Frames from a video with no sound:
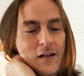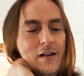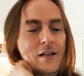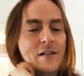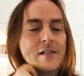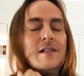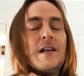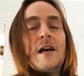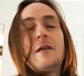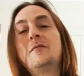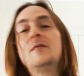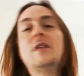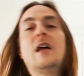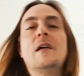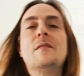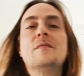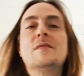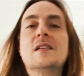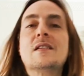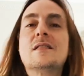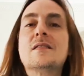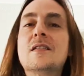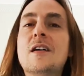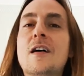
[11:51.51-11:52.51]

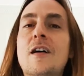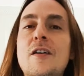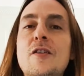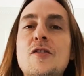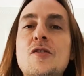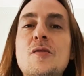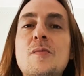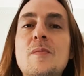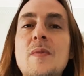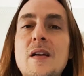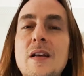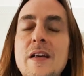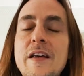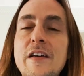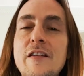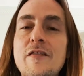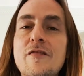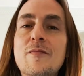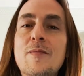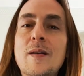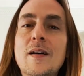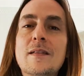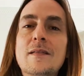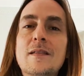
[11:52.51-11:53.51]
sometimes it's hard to
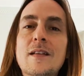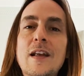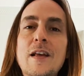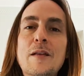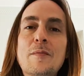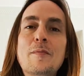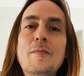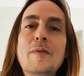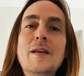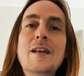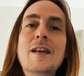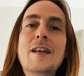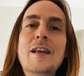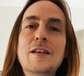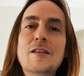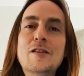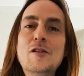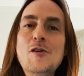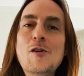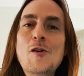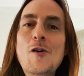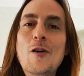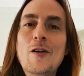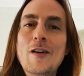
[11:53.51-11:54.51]
believe, but let me
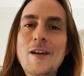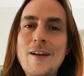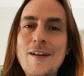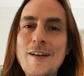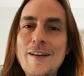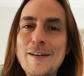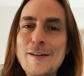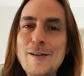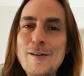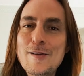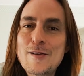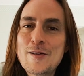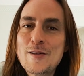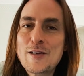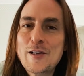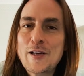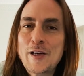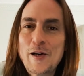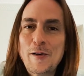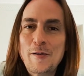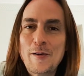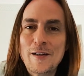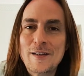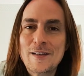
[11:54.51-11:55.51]
let you on a little
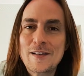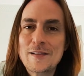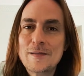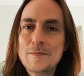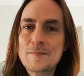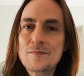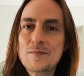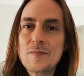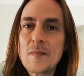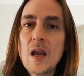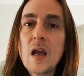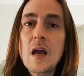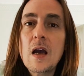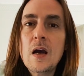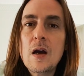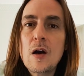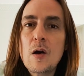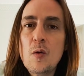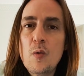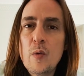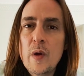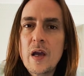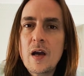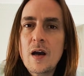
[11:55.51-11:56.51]
secret.
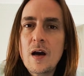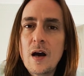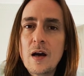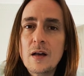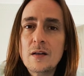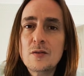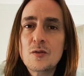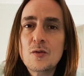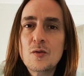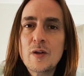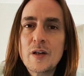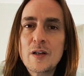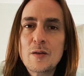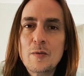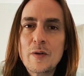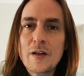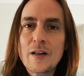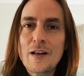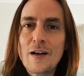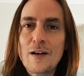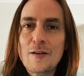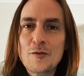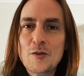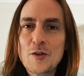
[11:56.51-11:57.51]
We can't do it
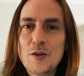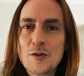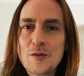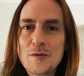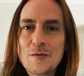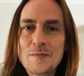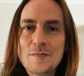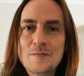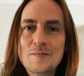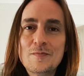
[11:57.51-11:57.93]
without you.